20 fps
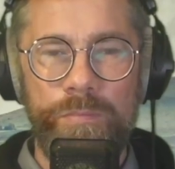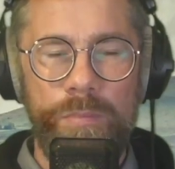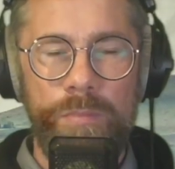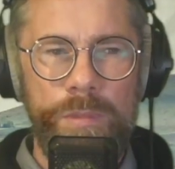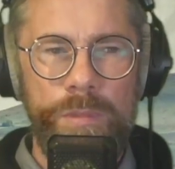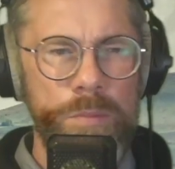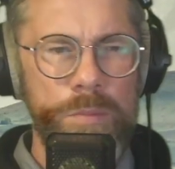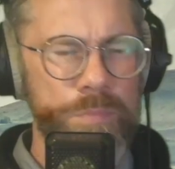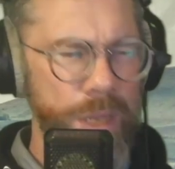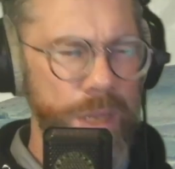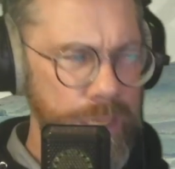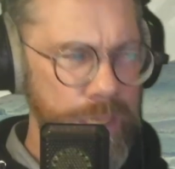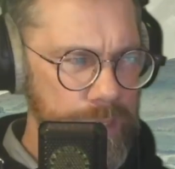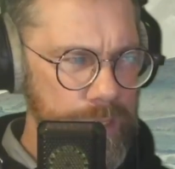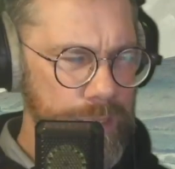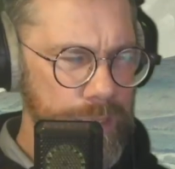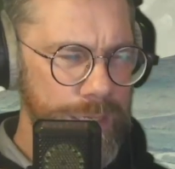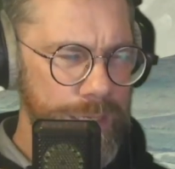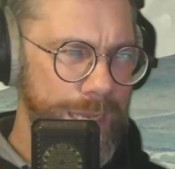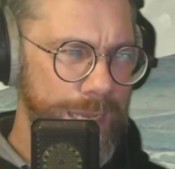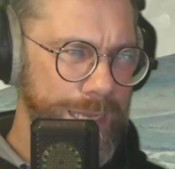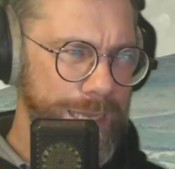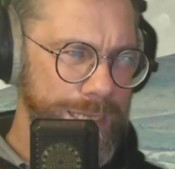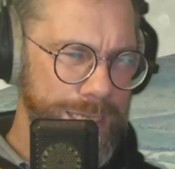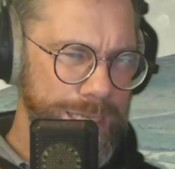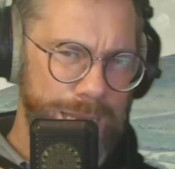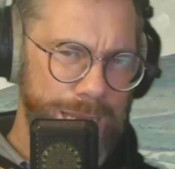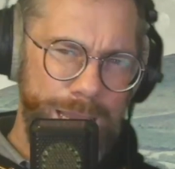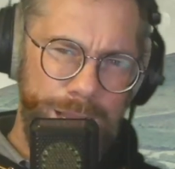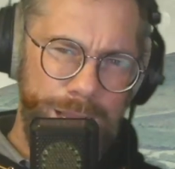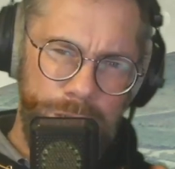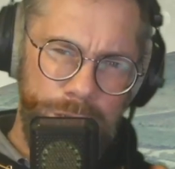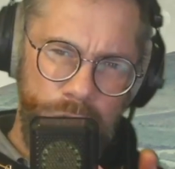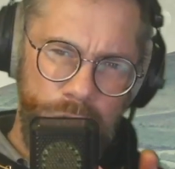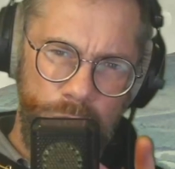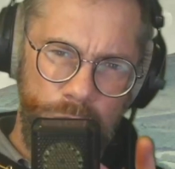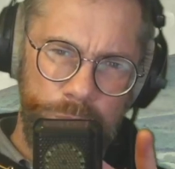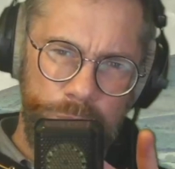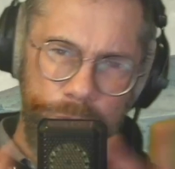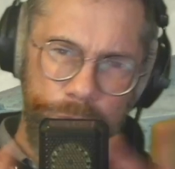but it's held
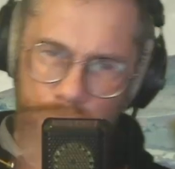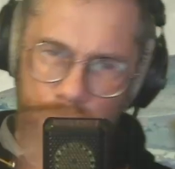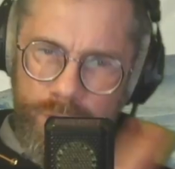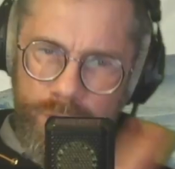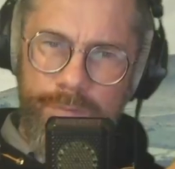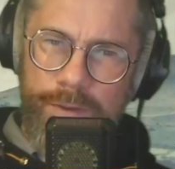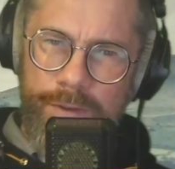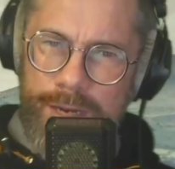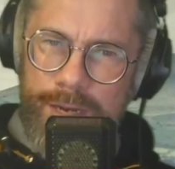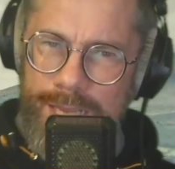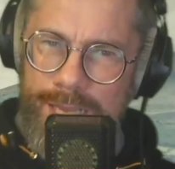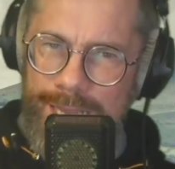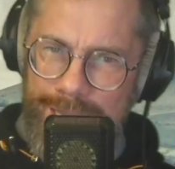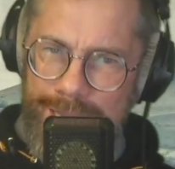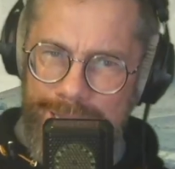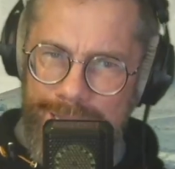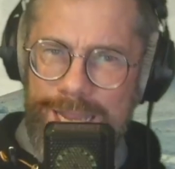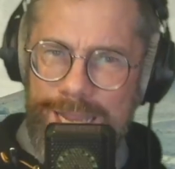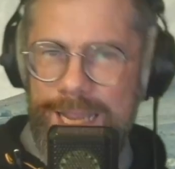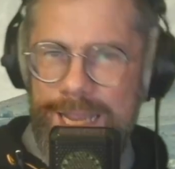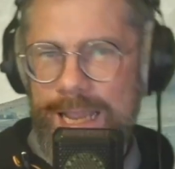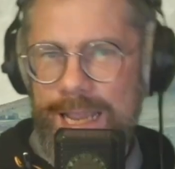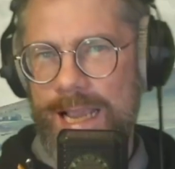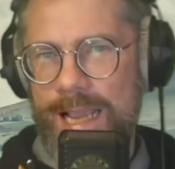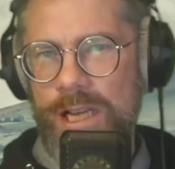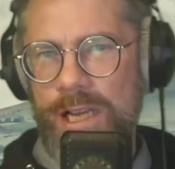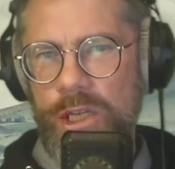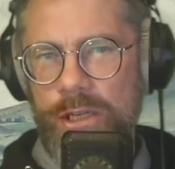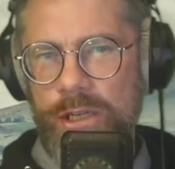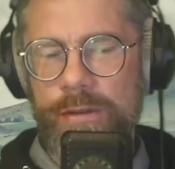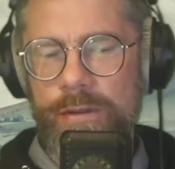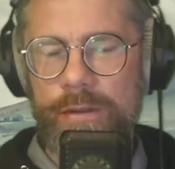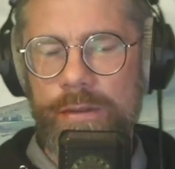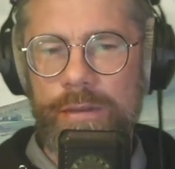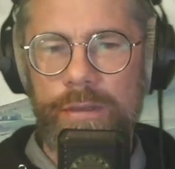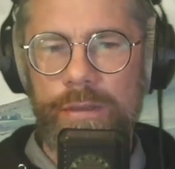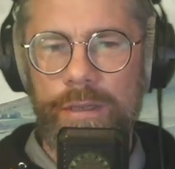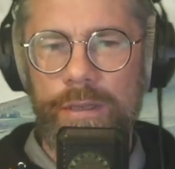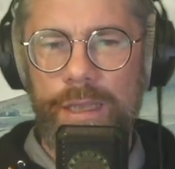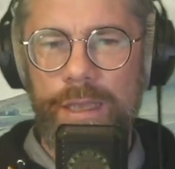up on a very key issue
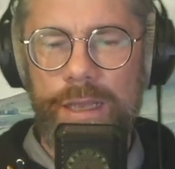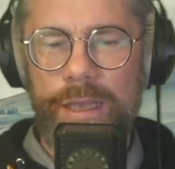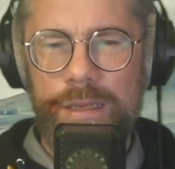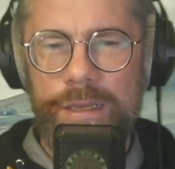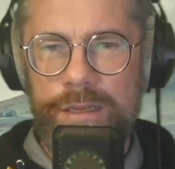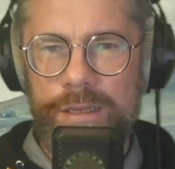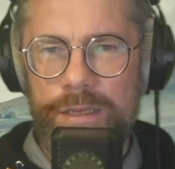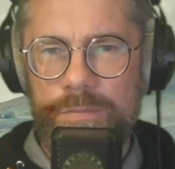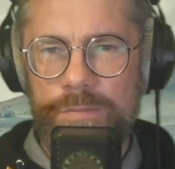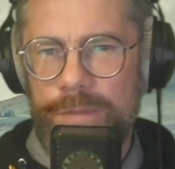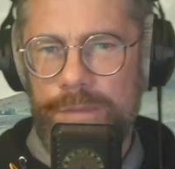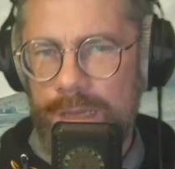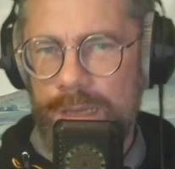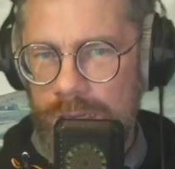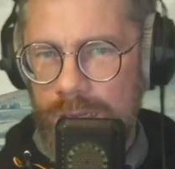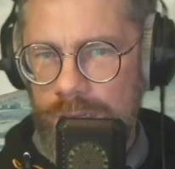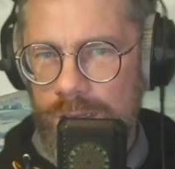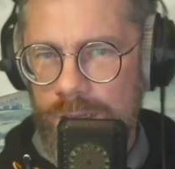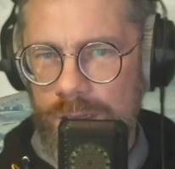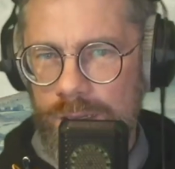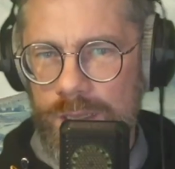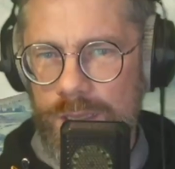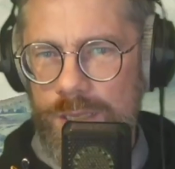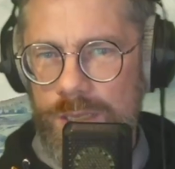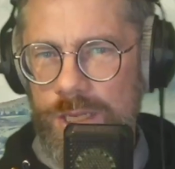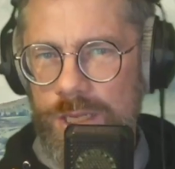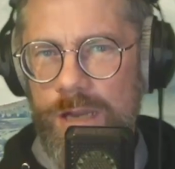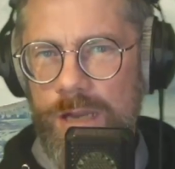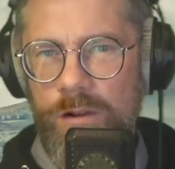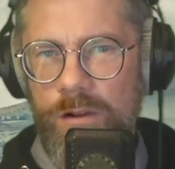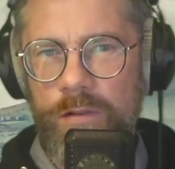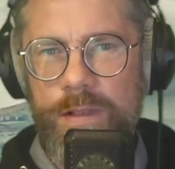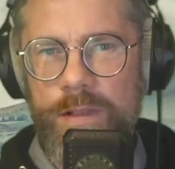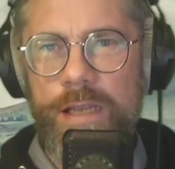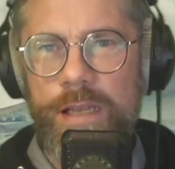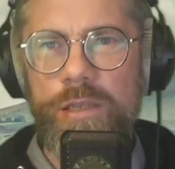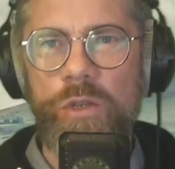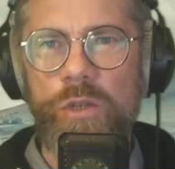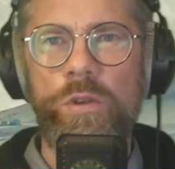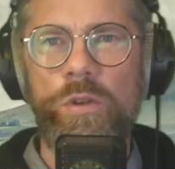as being the center of
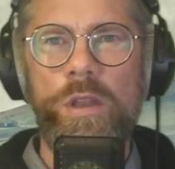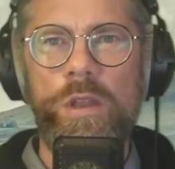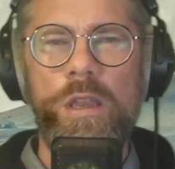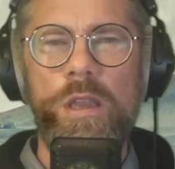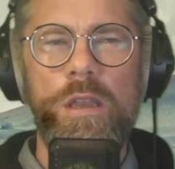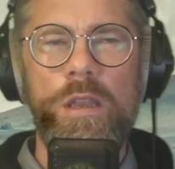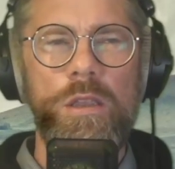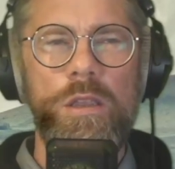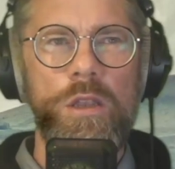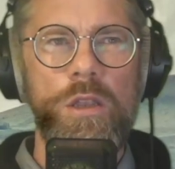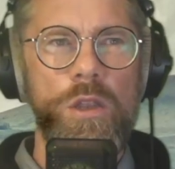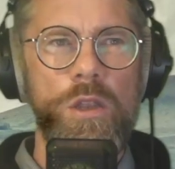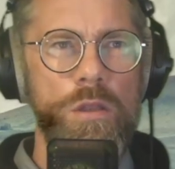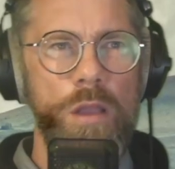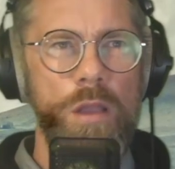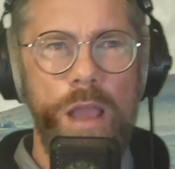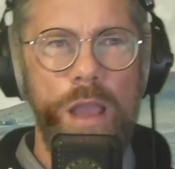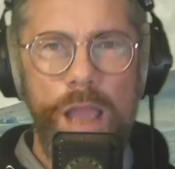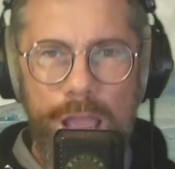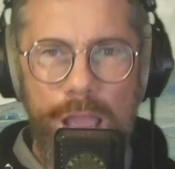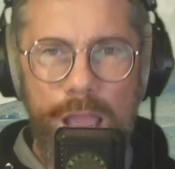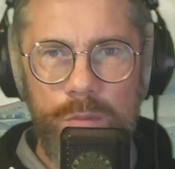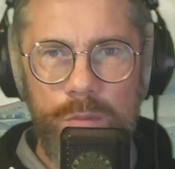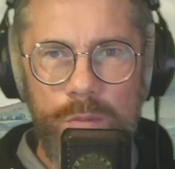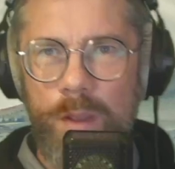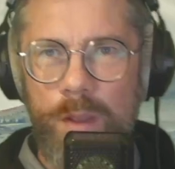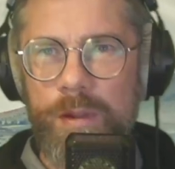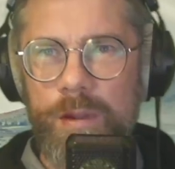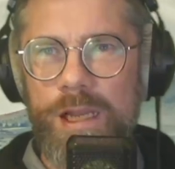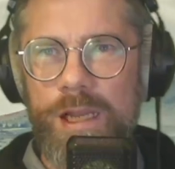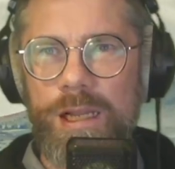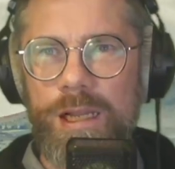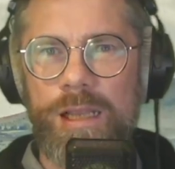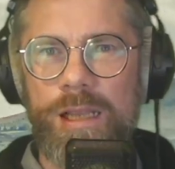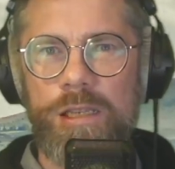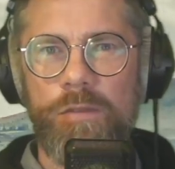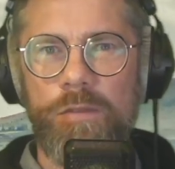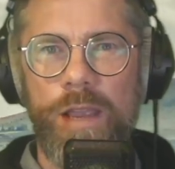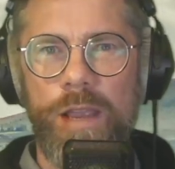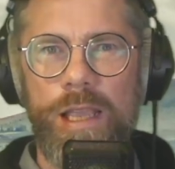things. So I would
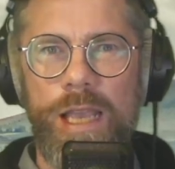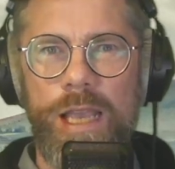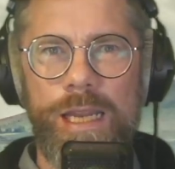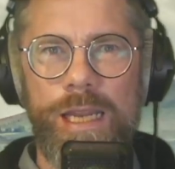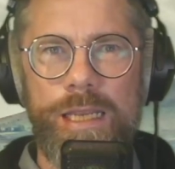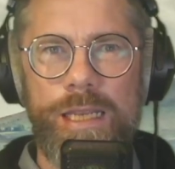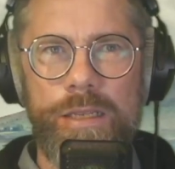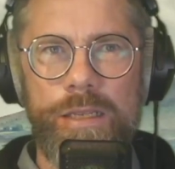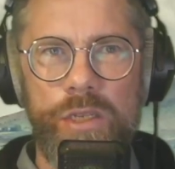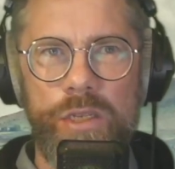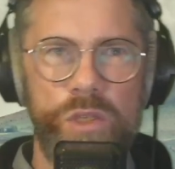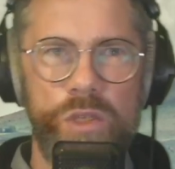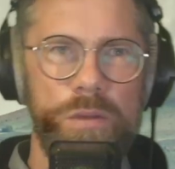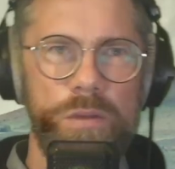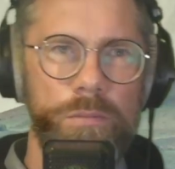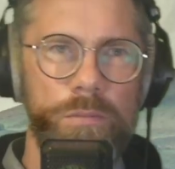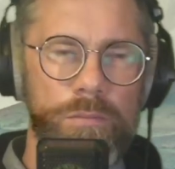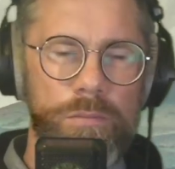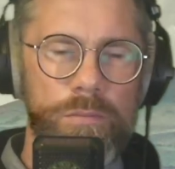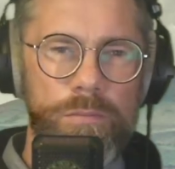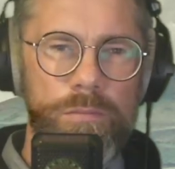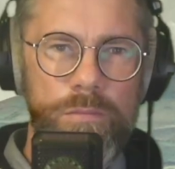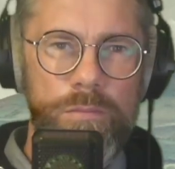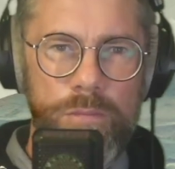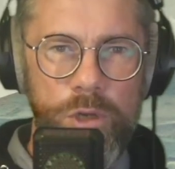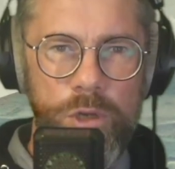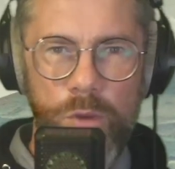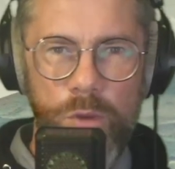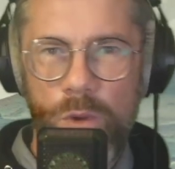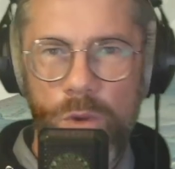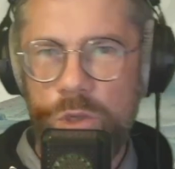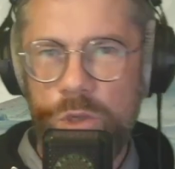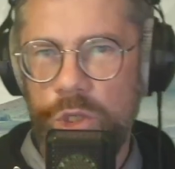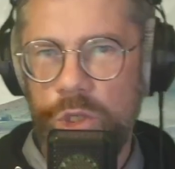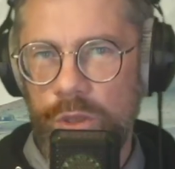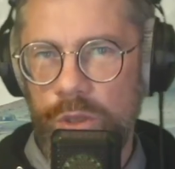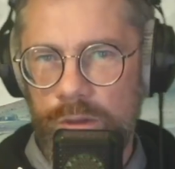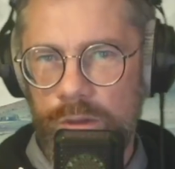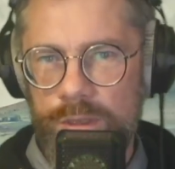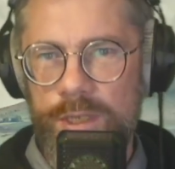classify that as your
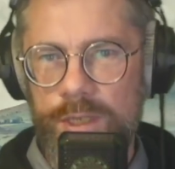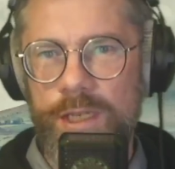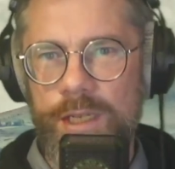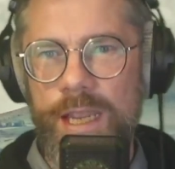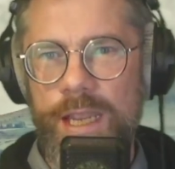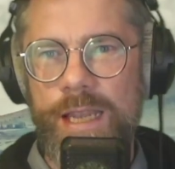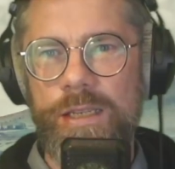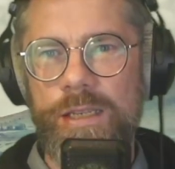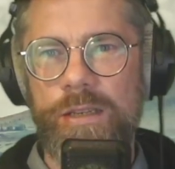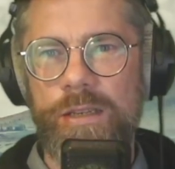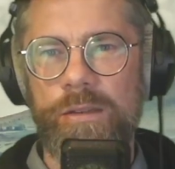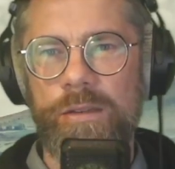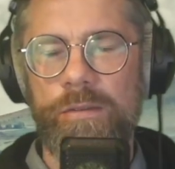emotional state,